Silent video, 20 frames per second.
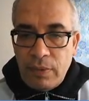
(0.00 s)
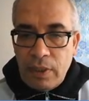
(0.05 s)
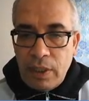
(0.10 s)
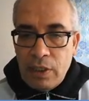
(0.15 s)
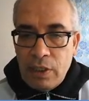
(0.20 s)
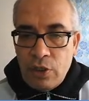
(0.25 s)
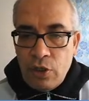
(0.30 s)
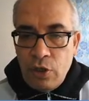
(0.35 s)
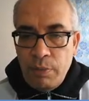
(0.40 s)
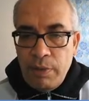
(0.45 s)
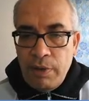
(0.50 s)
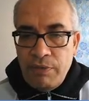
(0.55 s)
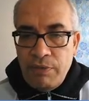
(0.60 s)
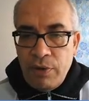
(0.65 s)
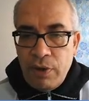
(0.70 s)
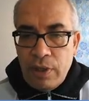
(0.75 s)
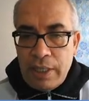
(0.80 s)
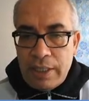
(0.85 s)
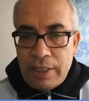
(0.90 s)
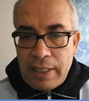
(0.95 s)
So
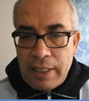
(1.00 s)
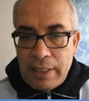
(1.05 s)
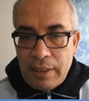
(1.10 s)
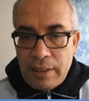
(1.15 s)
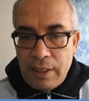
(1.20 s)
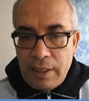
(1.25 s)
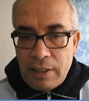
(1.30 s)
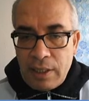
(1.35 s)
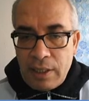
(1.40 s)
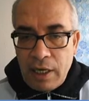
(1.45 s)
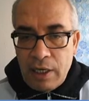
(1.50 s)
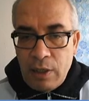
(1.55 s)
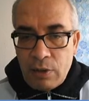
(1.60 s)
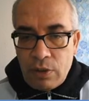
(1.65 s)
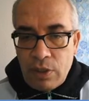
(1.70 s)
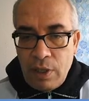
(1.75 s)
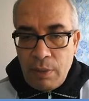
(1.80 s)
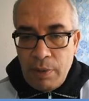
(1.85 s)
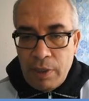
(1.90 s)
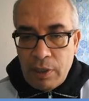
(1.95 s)
before the sentence I use
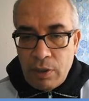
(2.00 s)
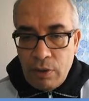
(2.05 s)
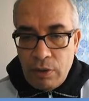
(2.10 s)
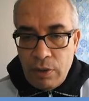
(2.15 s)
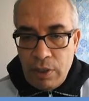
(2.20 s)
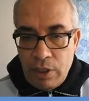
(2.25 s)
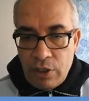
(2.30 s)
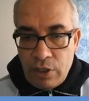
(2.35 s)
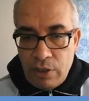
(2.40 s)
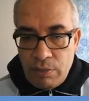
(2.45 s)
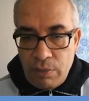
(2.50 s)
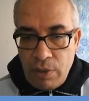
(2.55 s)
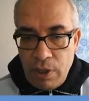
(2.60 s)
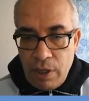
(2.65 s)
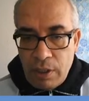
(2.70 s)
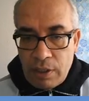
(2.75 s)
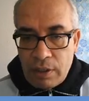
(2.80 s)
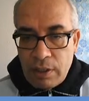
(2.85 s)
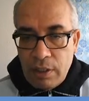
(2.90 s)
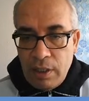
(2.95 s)
double quotation
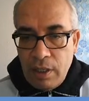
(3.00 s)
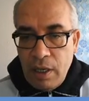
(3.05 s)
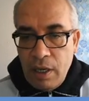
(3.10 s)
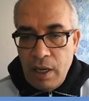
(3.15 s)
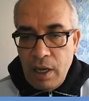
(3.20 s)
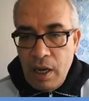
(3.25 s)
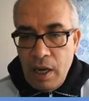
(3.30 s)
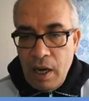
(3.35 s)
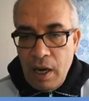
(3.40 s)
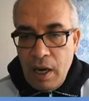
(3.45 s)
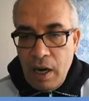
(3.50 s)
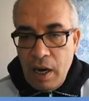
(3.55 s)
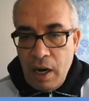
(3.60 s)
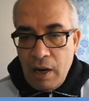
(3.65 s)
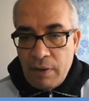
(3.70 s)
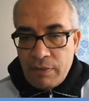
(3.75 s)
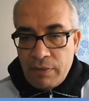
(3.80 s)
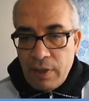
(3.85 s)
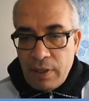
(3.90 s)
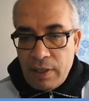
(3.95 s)
marks.
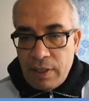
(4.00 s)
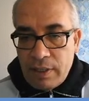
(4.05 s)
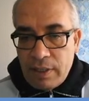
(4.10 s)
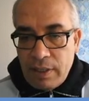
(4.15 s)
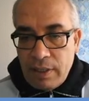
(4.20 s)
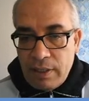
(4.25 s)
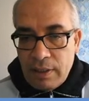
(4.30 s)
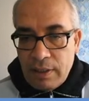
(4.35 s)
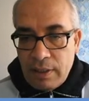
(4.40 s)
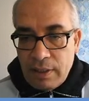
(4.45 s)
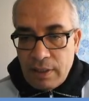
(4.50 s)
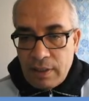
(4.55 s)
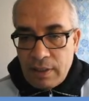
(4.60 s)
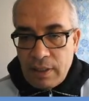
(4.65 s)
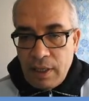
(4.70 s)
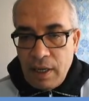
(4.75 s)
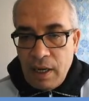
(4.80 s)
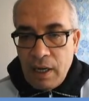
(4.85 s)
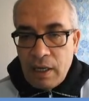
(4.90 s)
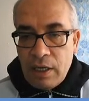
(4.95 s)
After the sentence
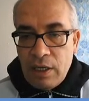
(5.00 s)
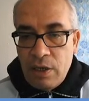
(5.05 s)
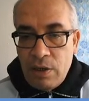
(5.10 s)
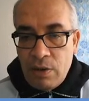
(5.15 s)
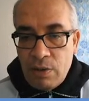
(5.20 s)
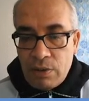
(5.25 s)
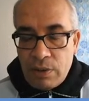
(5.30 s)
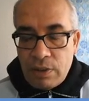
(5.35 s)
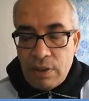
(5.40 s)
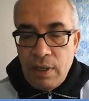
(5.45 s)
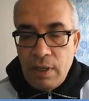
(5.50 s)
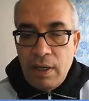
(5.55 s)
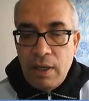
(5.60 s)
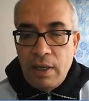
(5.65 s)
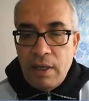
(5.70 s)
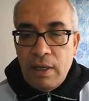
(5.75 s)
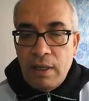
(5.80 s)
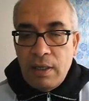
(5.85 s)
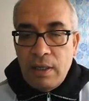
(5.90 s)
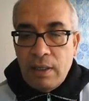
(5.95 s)
I use
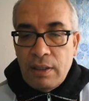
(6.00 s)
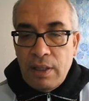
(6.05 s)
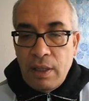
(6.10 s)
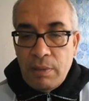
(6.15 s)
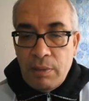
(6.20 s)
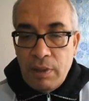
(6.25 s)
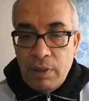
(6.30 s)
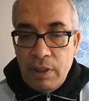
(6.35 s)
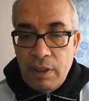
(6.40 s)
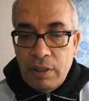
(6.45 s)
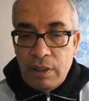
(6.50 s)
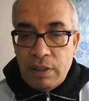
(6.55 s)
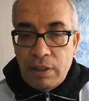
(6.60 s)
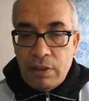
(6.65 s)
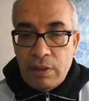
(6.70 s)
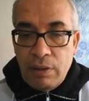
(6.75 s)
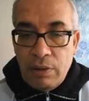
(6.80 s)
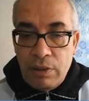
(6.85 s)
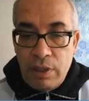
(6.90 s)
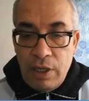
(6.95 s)
double
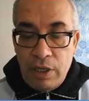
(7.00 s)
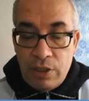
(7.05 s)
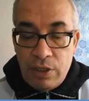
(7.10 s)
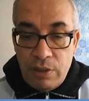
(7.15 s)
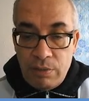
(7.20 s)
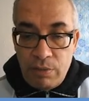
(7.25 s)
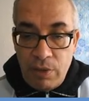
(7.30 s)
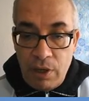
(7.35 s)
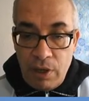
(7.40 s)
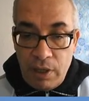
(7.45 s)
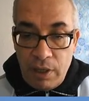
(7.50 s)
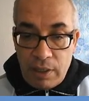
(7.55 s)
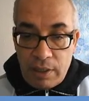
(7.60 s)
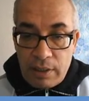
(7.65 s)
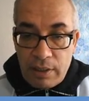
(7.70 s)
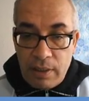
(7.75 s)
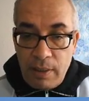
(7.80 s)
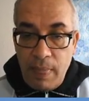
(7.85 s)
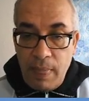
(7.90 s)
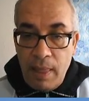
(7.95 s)
quotation marks.
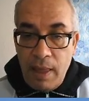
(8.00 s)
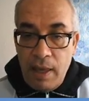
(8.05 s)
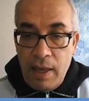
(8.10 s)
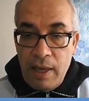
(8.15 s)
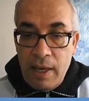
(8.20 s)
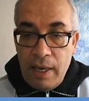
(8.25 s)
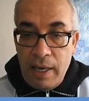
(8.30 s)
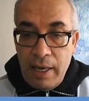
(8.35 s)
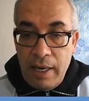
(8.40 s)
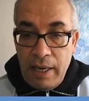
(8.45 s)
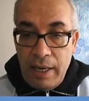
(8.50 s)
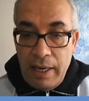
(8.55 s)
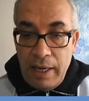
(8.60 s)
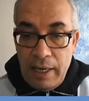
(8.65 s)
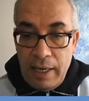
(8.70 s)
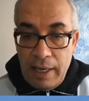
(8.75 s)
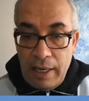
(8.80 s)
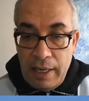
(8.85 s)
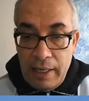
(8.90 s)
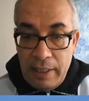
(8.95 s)

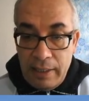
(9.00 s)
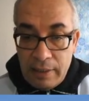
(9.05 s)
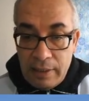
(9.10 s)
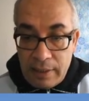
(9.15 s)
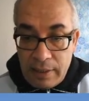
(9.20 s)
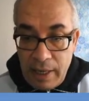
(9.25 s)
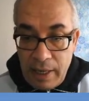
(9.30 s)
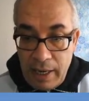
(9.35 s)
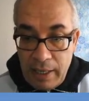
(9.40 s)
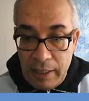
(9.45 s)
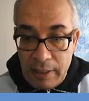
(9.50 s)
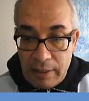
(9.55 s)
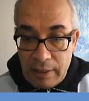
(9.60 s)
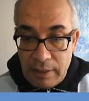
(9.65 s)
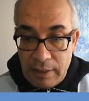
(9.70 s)
Inside